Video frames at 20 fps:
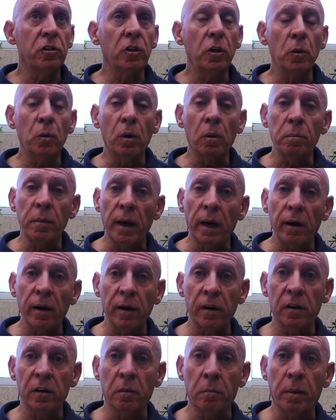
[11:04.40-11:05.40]
you were
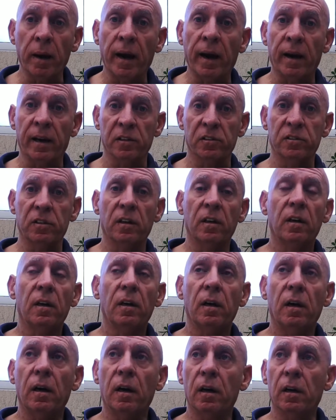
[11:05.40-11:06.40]
married in the past
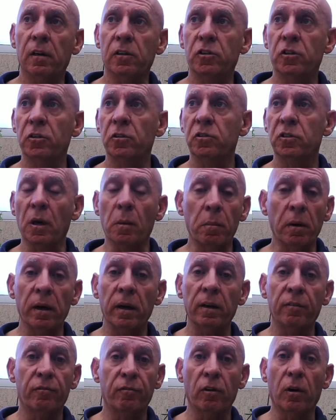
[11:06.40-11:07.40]
to
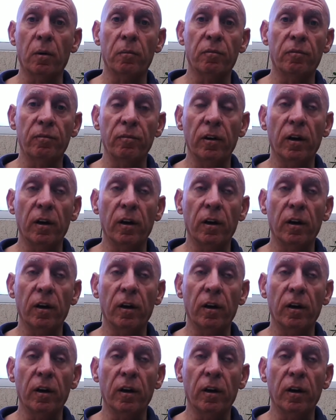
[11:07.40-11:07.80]
somebody from